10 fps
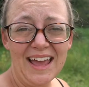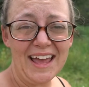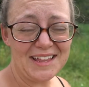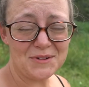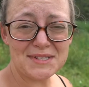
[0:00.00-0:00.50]

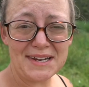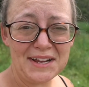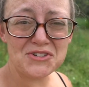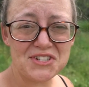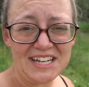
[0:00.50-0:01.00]
And that was
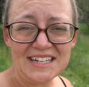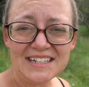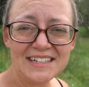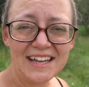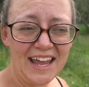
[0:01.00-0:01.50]
nitrogen.
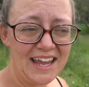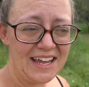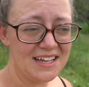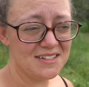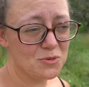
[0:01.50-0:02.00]

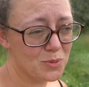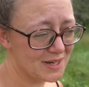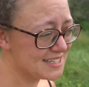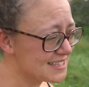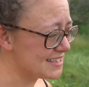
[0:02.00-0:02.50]
And
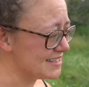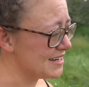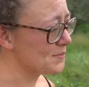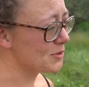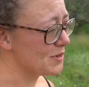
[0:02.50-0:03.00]
what is the
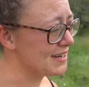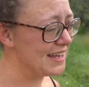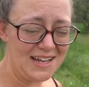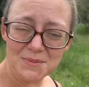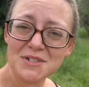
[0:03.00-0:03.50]
number one
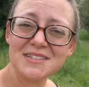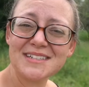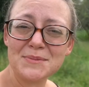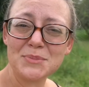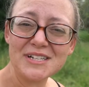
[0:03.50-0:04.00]
animal
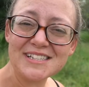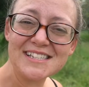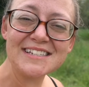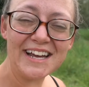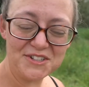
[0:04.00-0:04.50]
that
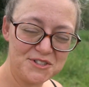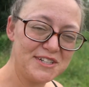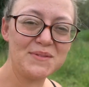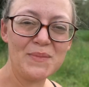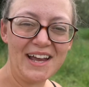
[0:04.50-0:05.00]
puts
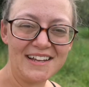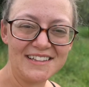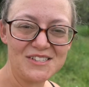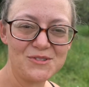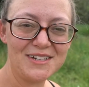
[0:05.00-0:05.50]
nitrogen back in
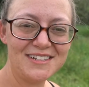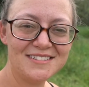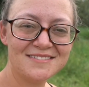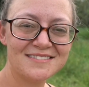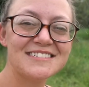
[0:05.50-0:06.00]
the
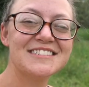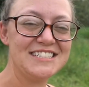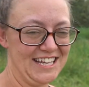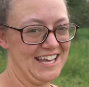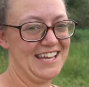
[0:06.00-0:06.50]
soil?
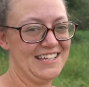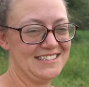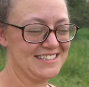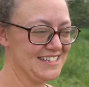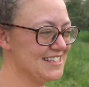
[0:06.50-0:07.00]

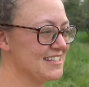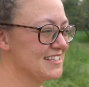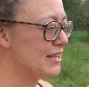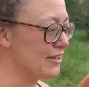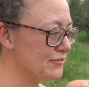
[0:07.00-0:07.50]
Chickens.
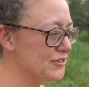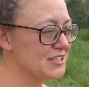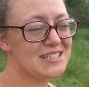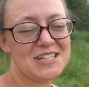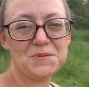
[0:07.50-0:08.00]
The
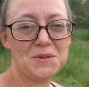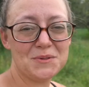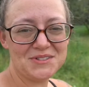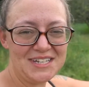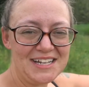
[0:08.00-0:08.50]
first thing we
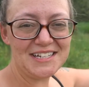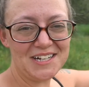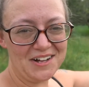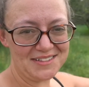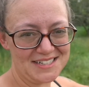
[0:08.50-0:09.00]
rotated
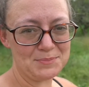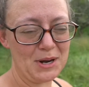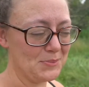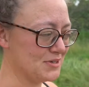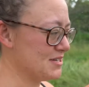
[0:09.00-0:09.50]
on this
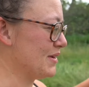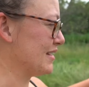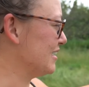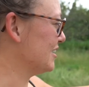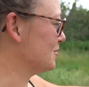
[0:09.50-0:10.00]
property
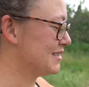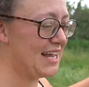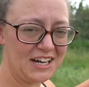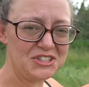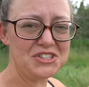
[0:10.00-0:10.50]
back here was
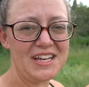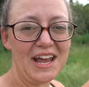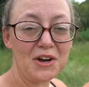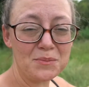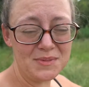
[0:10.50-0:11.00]
actually
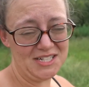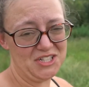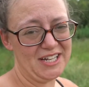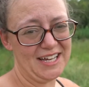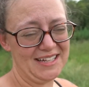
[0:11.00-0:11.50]
our meat
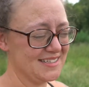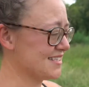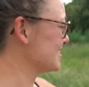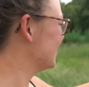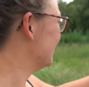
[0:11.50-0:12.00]

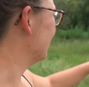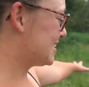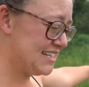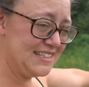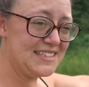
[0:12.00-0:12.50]
chickens.
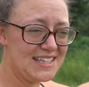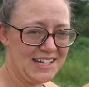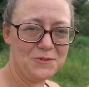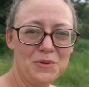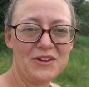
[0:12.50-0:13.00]
Since
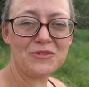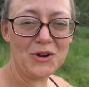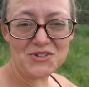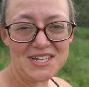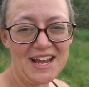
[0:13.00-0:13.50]
then, we've
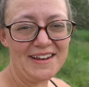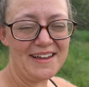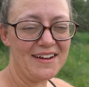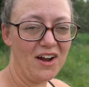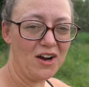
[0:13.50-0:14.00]

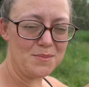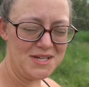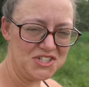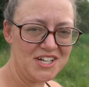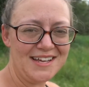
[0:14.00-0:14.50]
rotated our
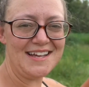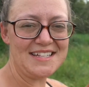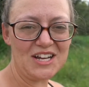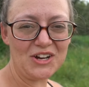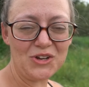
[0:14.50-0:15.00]
meat
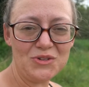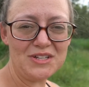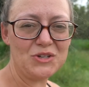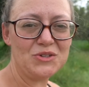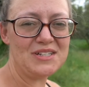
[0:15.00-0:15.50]
chickens, our
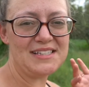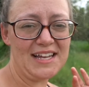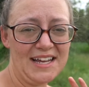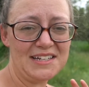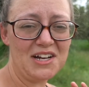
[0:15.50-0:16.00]
cooney coonies,
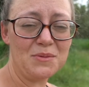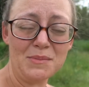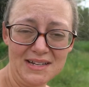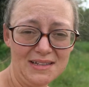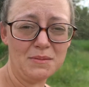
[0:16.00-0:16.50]
and our
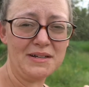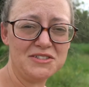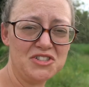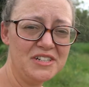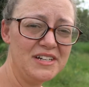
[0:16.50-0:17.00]
mini La
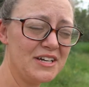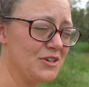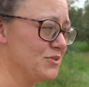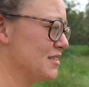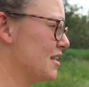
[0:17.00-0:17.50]
Mancha dairy
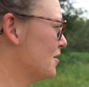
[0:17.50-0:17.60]
goats,